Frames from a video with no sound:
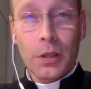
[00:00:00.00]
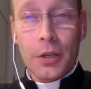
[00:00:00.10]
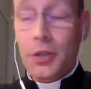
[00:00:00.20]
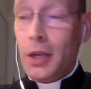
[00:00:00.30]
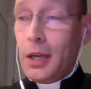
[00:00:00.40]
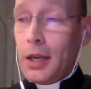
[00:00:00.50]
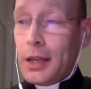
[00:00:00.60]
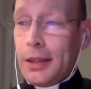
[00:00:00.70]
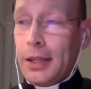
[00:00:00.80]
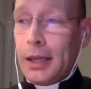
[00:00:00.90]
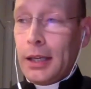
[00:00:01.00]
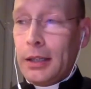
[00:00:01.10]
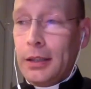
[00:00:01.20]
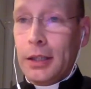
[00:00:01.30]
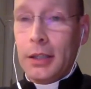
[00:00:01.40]
you see,
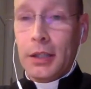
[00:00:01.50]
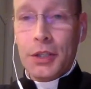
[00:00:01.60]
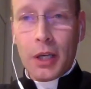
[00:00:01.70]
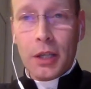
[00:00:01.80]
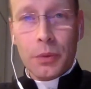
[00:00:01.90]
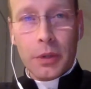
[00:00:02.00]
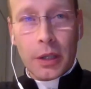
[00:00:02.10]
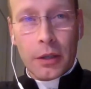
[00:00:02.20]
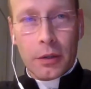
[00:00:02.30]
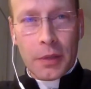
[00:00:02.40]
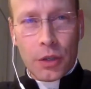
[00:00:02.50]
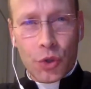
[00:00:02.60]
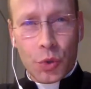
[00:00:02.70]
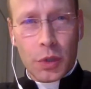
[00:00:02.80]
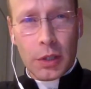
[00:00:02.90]
they decide where they're going to be
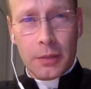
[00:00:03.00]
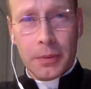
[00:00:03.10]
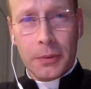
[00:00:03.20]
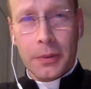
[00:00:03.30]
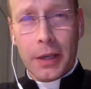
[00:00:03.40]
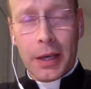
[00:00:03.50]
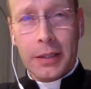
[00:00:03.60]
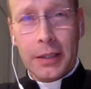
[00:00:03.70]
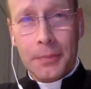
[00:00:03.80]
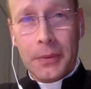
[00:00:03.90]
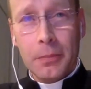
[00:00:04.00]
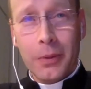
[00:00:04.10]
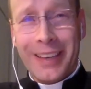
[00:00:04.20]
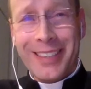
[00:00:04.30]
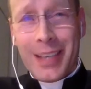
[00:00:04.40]
shooting the ball, and they put the
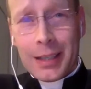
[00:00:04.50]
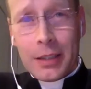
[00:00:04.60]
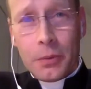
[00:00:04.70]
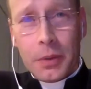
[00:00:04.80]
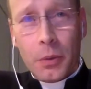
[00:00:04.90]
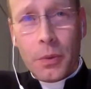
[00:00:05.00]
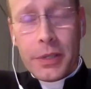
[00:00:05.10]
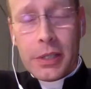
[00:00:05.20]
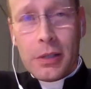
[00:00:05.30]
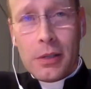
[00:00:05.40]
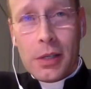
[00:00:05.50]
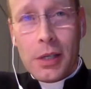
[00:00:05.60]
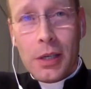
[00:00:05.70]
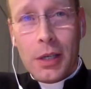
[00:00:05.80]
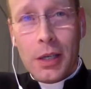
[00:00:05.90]
ball exactly where they want it.
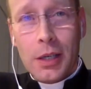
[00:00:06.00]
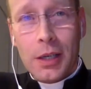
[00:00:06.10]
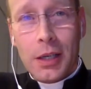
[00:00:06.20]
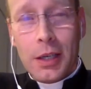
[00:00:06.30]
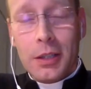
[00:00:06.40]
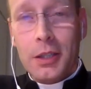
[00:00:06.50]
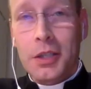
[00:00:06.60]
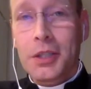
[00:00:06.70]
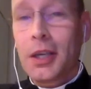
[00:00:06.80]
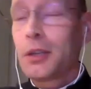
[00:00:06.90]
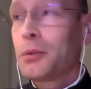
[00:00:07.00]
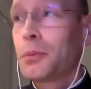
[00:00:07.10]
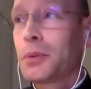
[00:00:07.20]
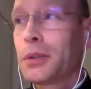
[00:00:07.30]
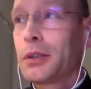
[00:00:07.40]
They decide
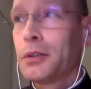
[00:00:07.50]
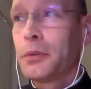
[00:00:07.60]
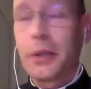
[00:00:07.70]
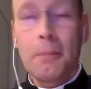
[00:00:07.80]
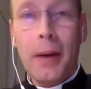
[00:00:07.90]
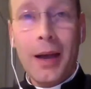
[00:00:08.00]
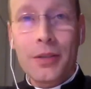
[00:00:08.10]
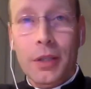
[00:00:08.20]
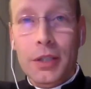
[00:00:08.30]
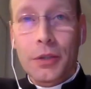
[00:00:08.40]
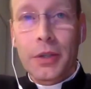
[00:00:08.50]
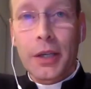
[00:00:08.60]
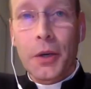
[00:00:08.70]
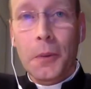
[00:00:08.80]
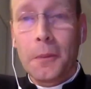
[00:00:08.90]
where the pass is going to
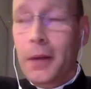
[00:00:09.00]
go,